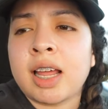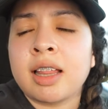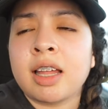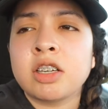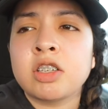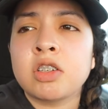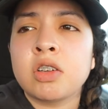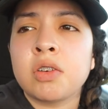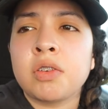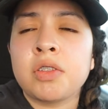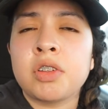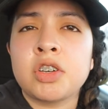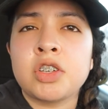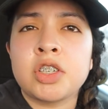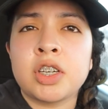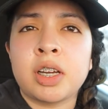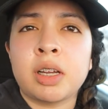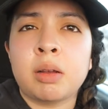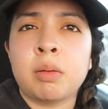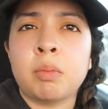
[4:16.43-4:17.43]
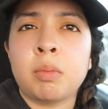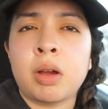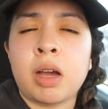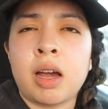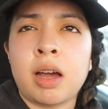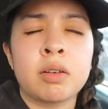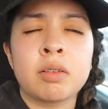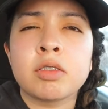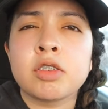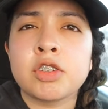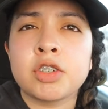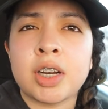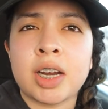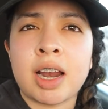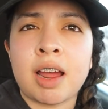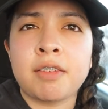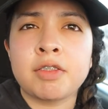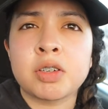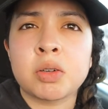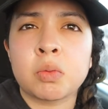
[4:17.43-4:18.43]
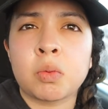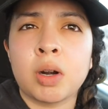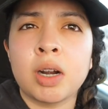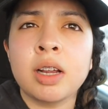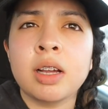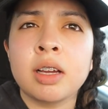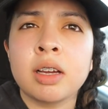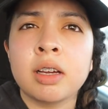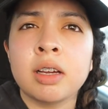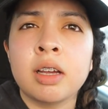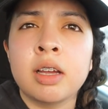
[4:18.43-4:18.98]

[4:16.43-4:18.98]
like to go to the gym straight after work.